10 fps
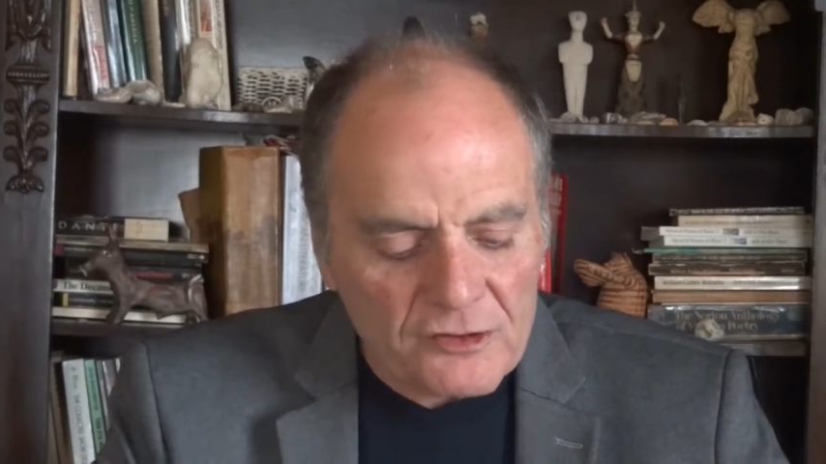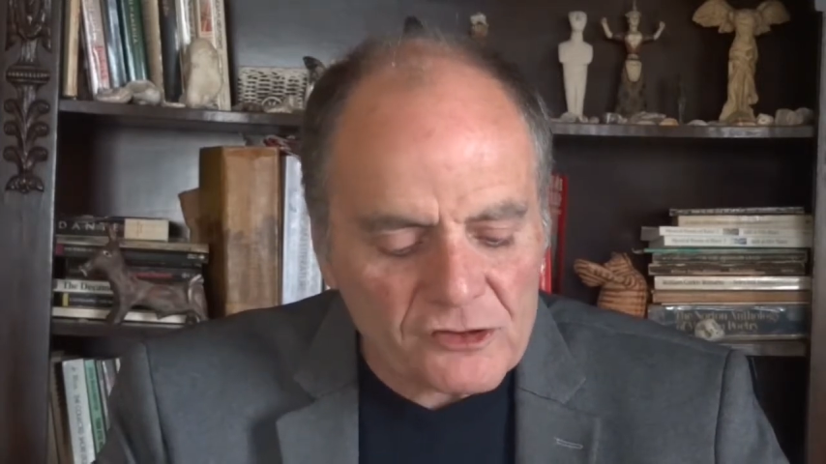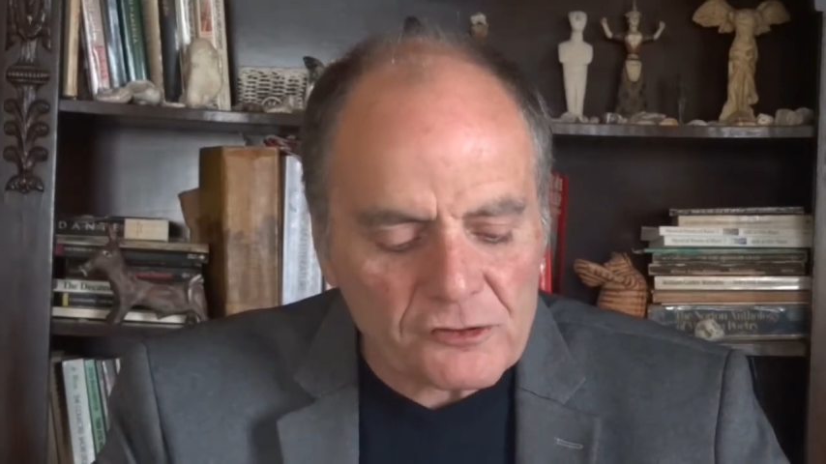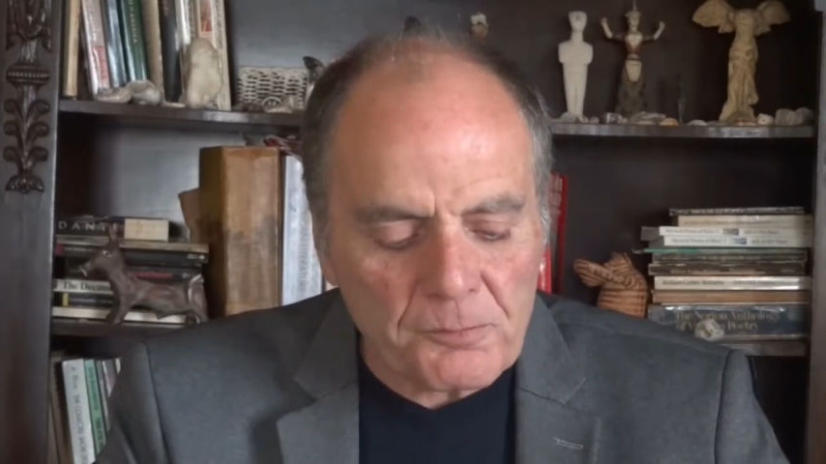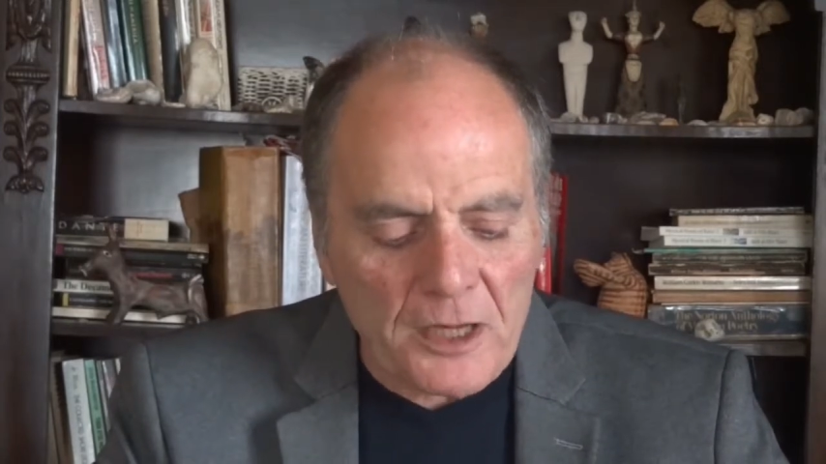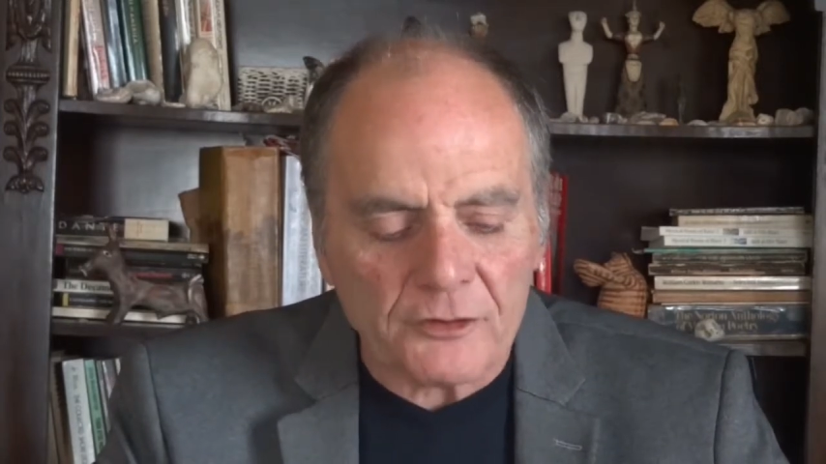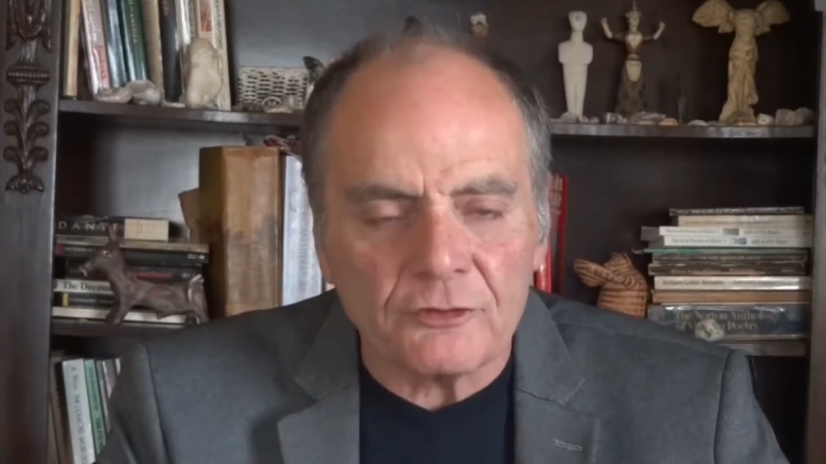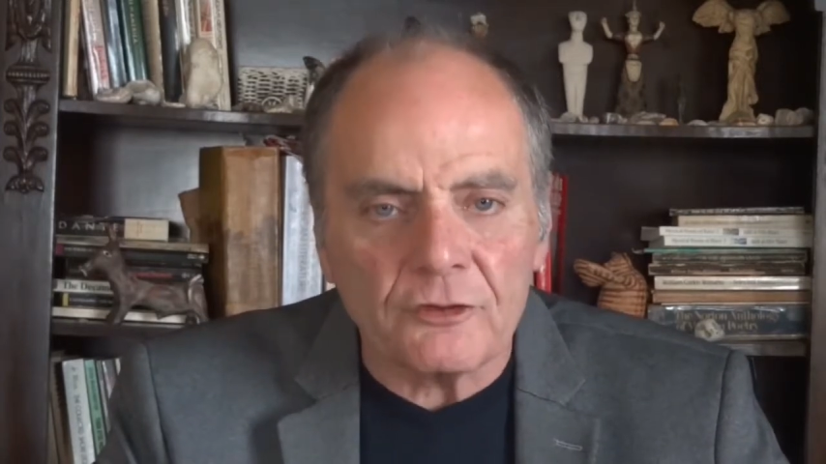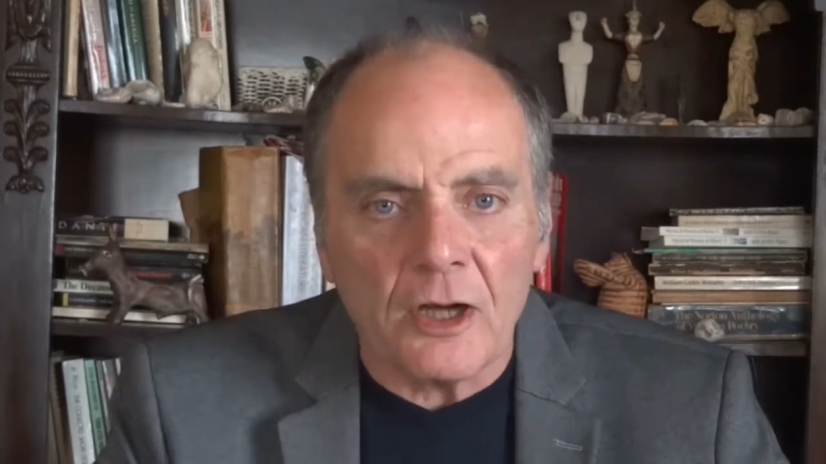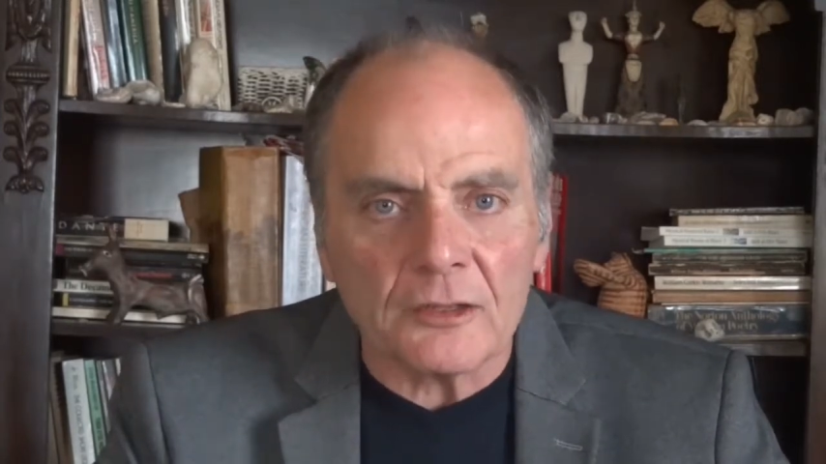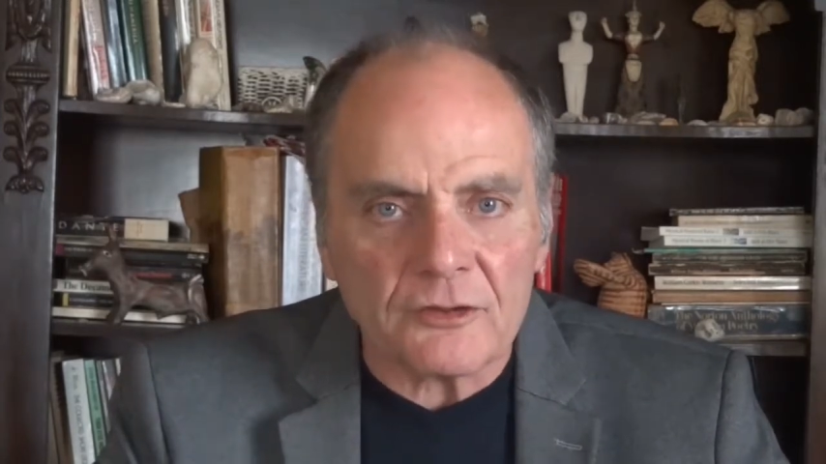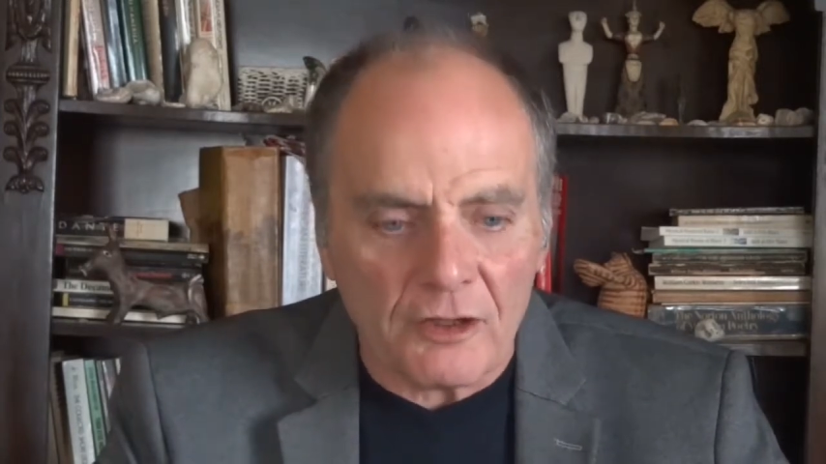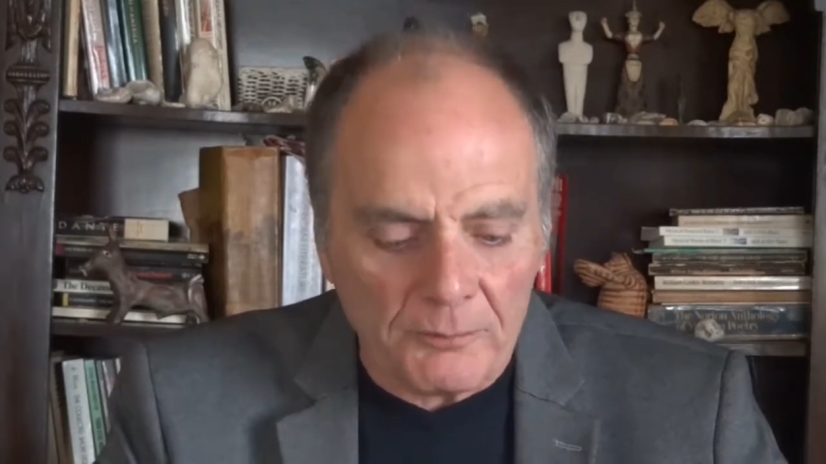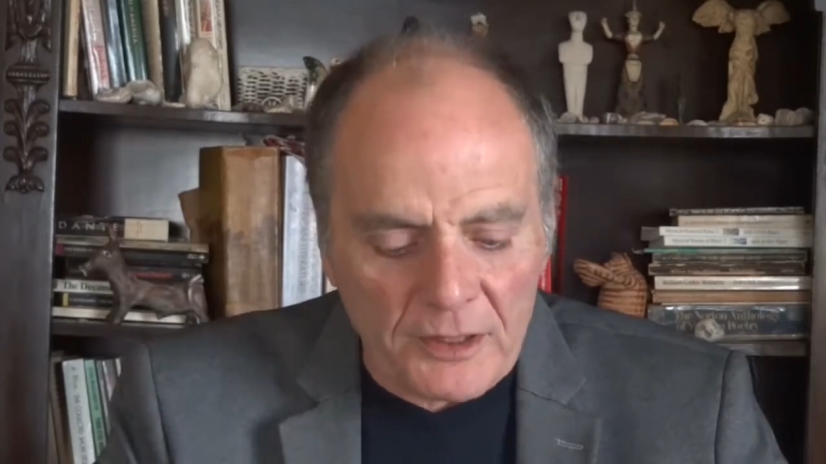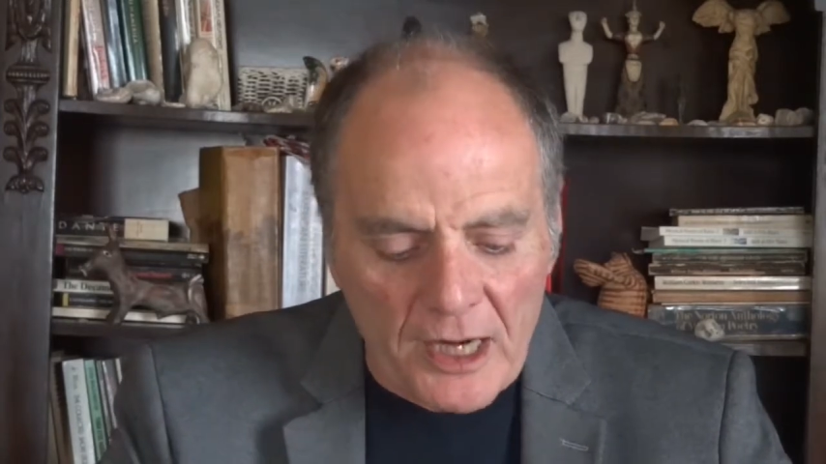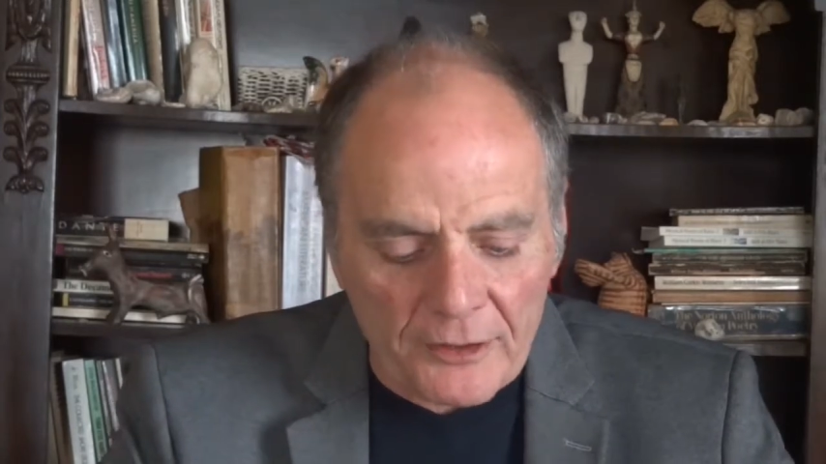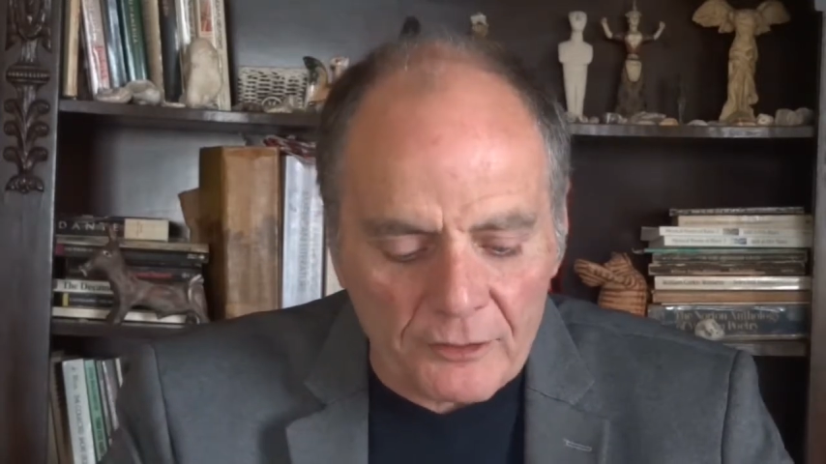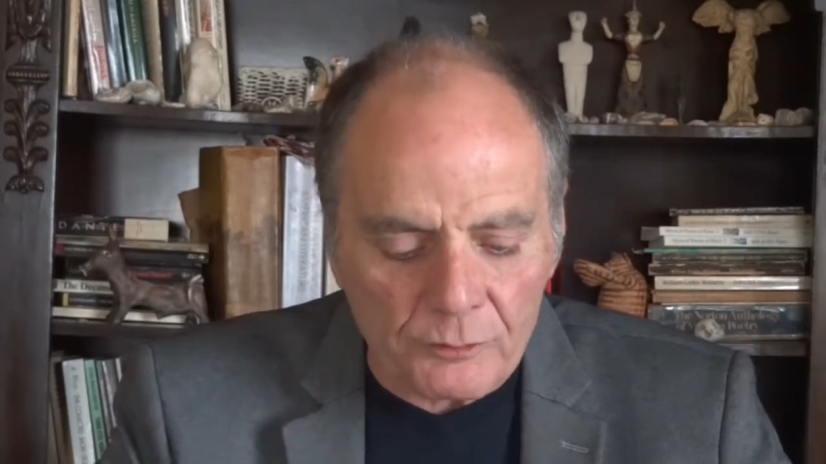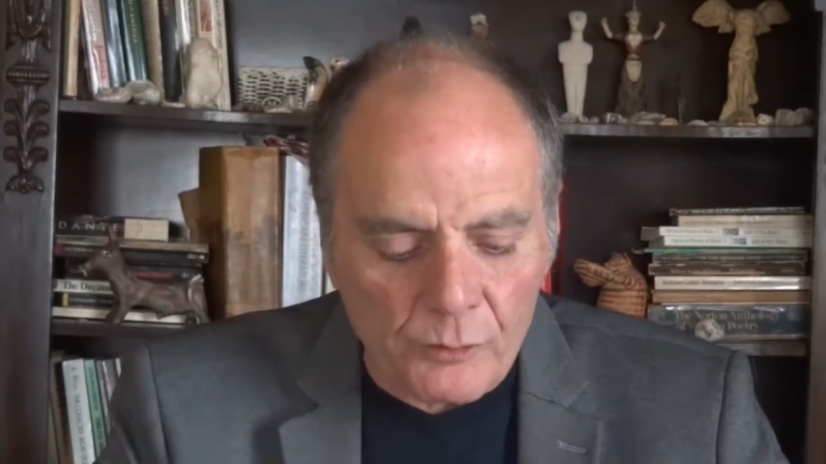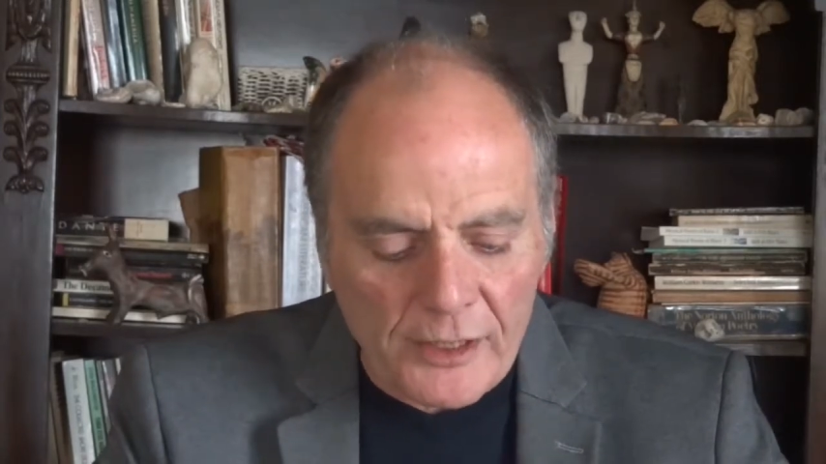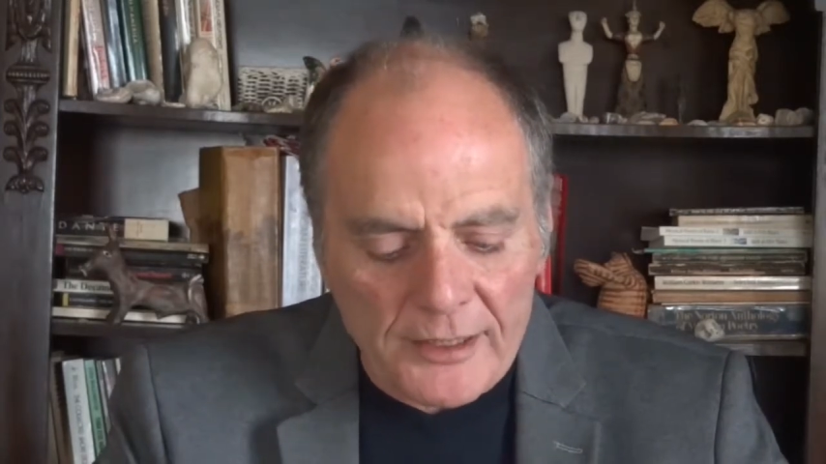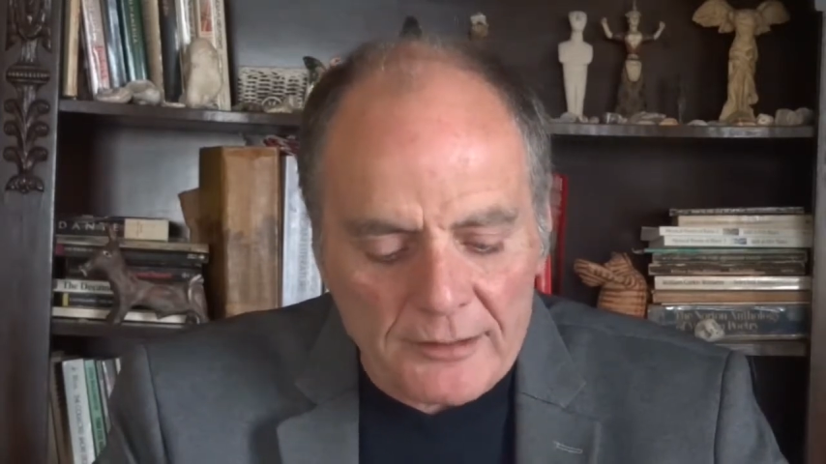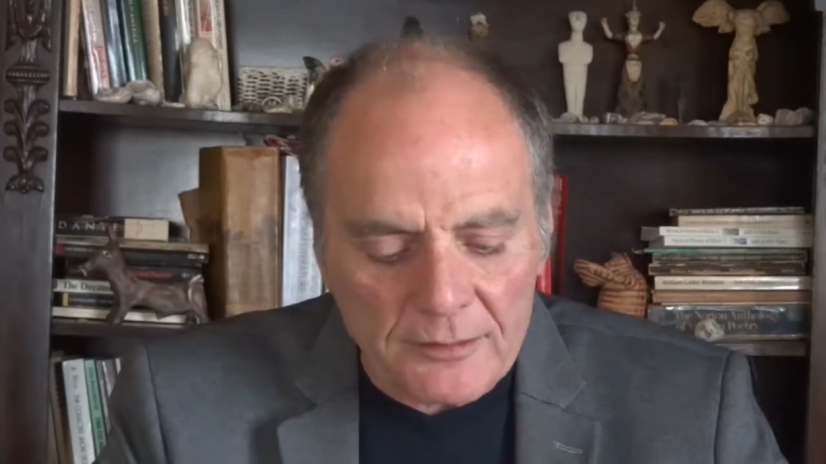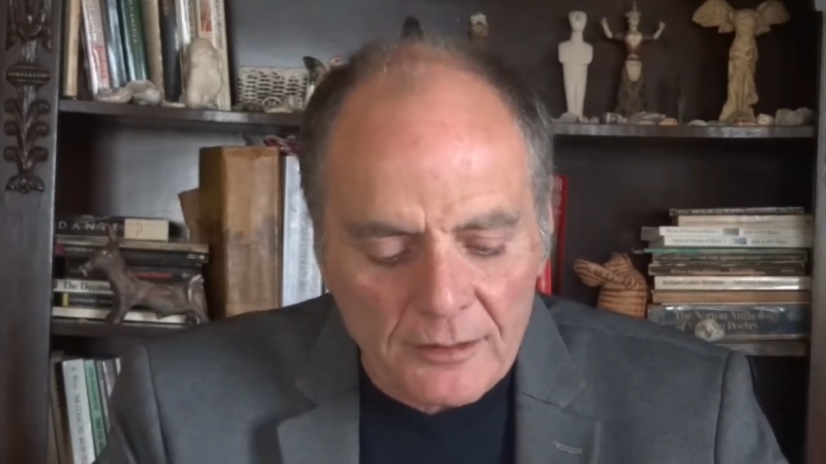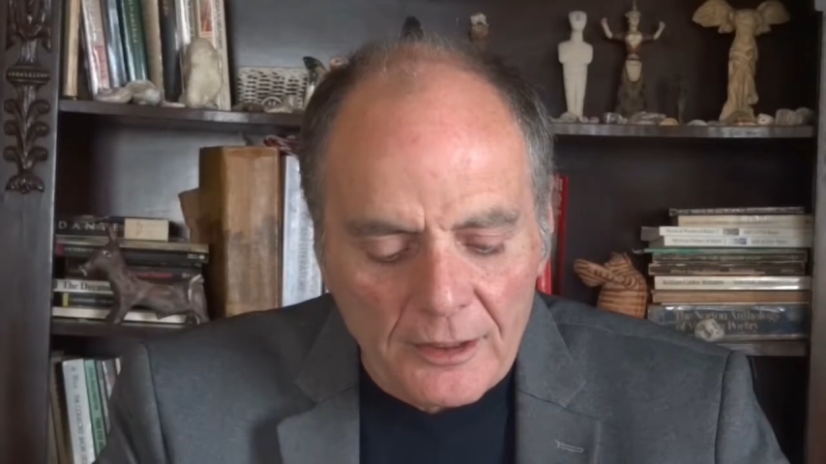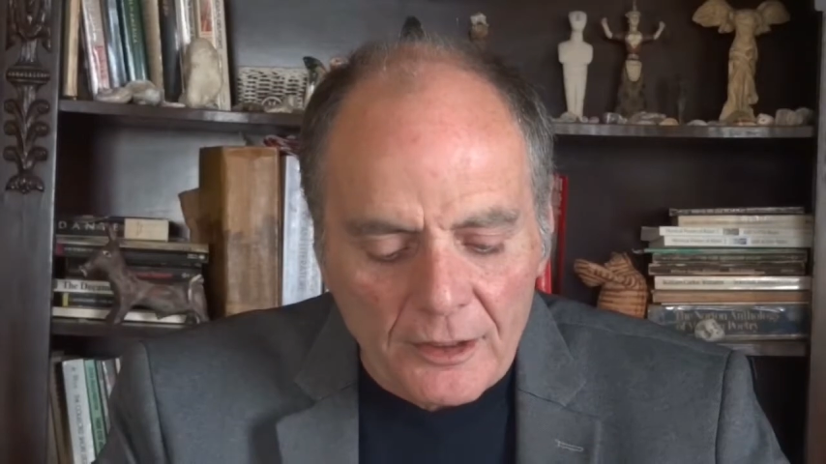Smarter dogs come in out of the rain.